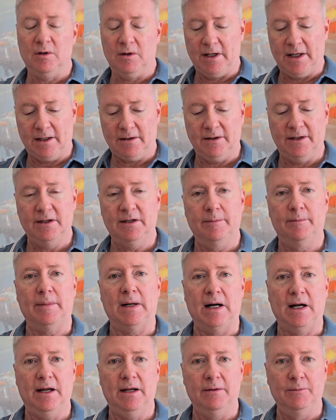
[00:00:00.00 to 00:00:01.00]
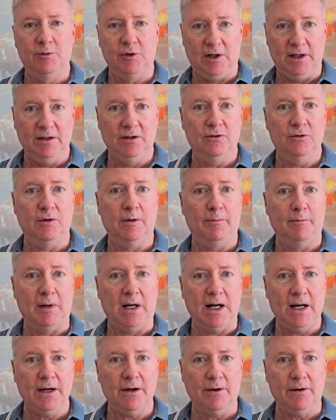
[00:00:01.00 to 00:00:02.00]
likely to bring you a
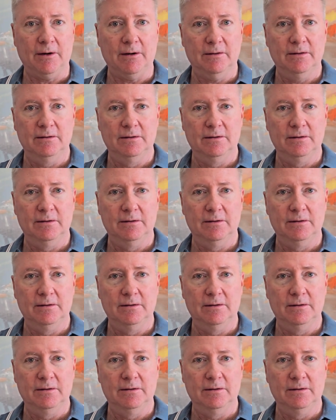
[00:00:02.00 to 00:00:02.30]
buyer?